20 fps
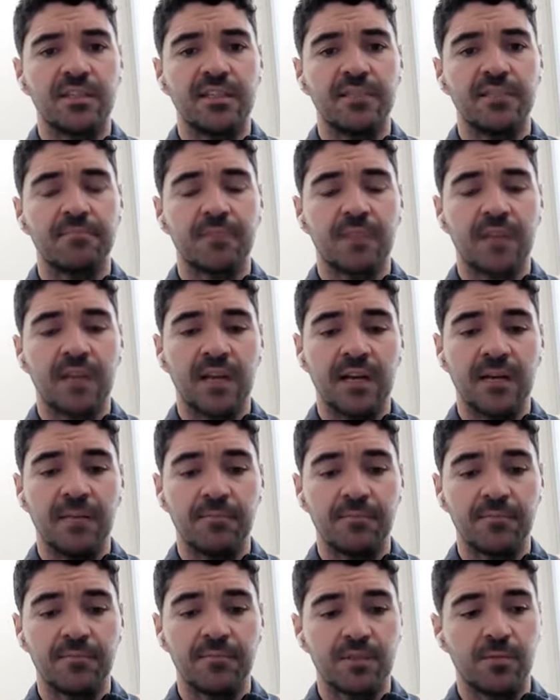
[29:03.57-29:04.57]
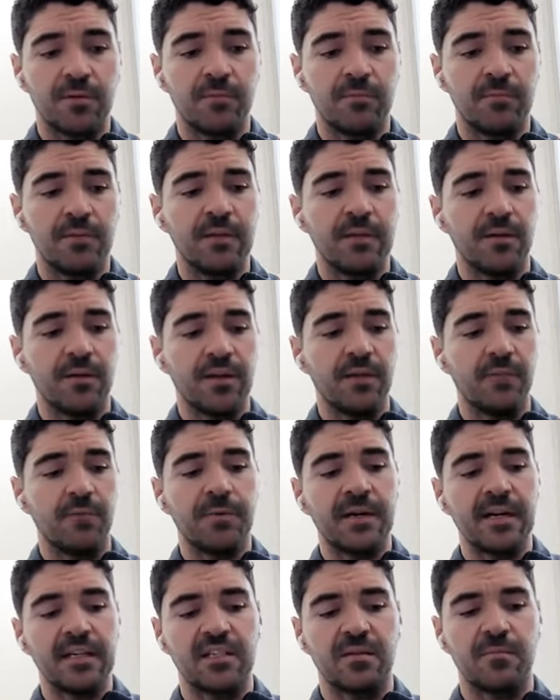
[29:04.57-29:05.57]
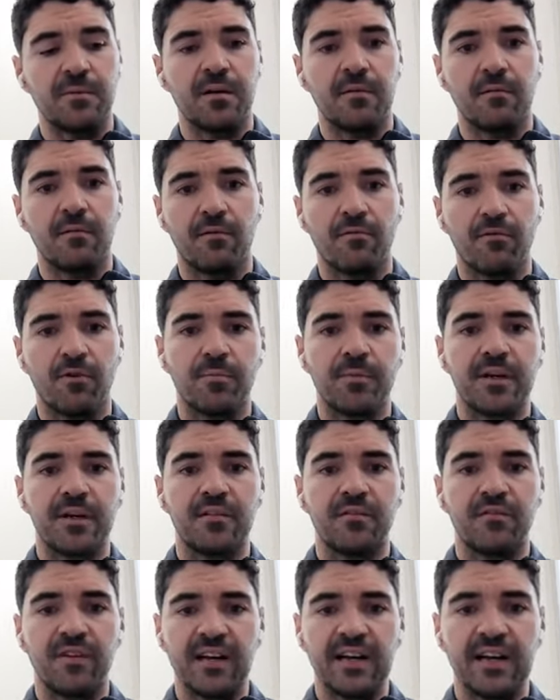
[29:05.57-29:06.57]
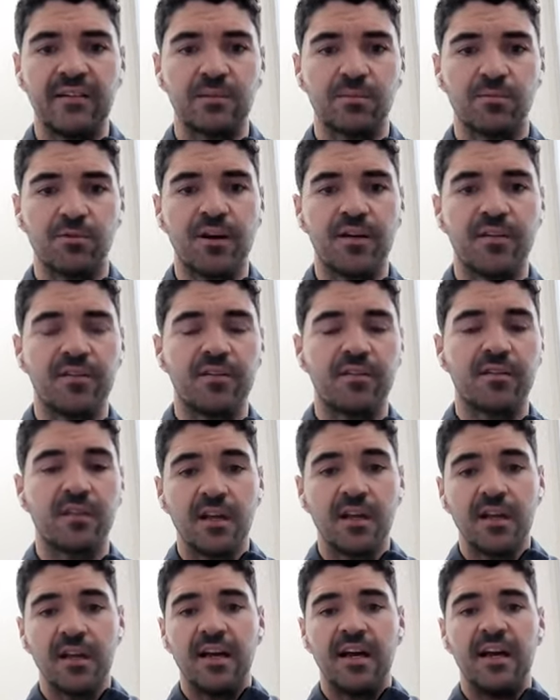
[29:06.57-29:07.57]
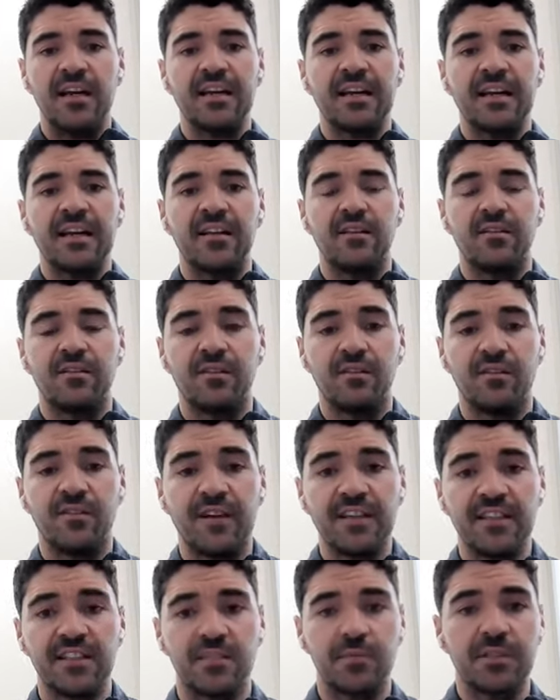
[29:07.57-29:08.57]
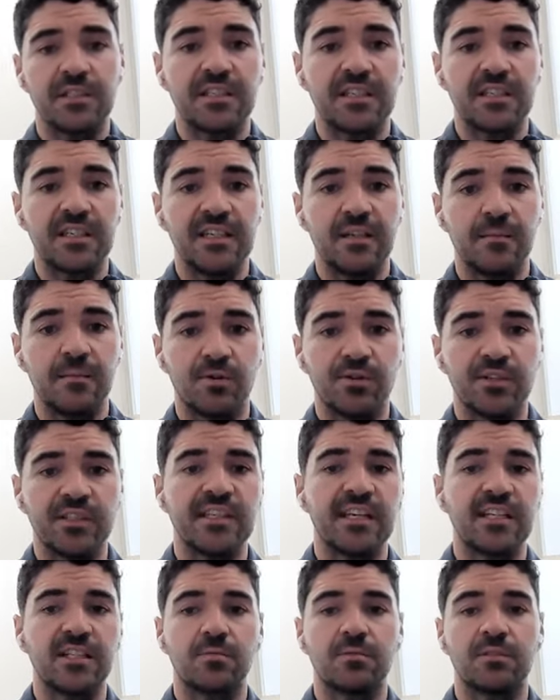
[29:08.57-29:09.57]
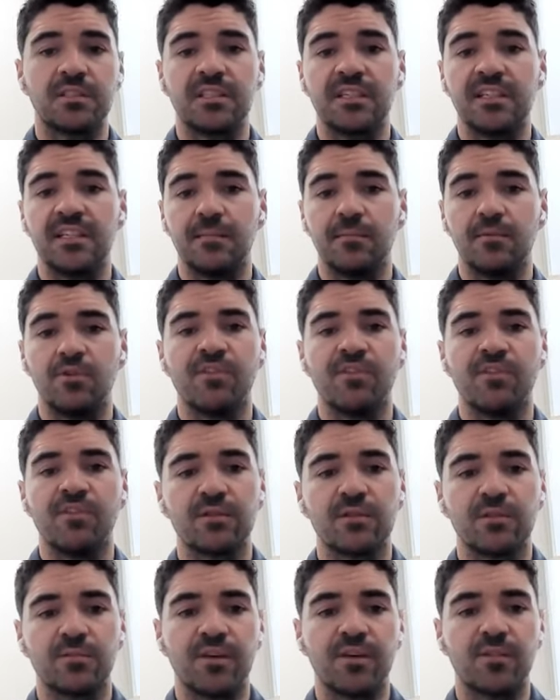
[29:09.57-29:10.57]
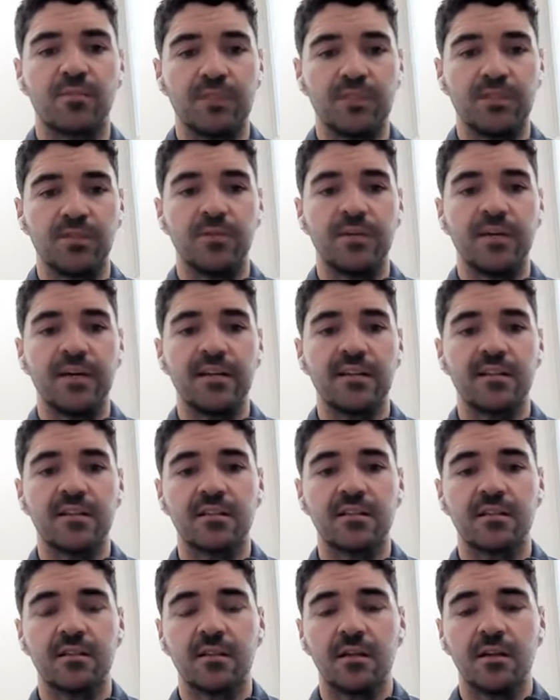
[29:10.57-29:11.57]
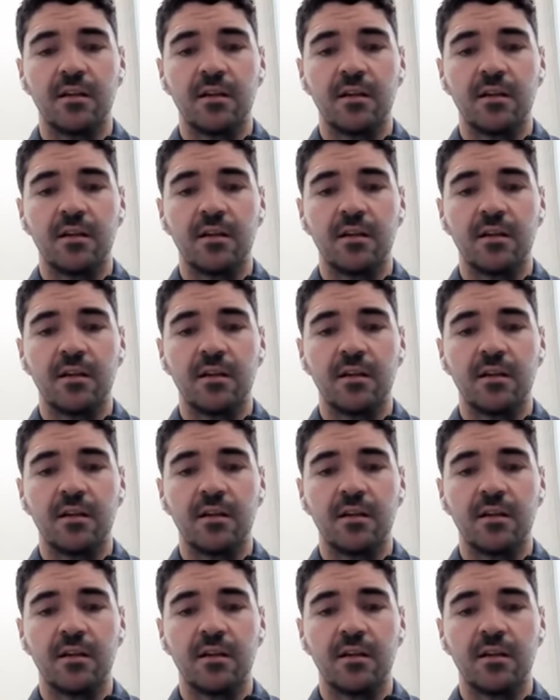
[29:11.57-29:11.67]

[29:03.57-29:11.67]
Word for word: skiing. Um, so we, we know that when we get to the bottom of a run, we can feel out of breath. And again, the, the faster we ski and the more intense we ski, the more out of breath we do get.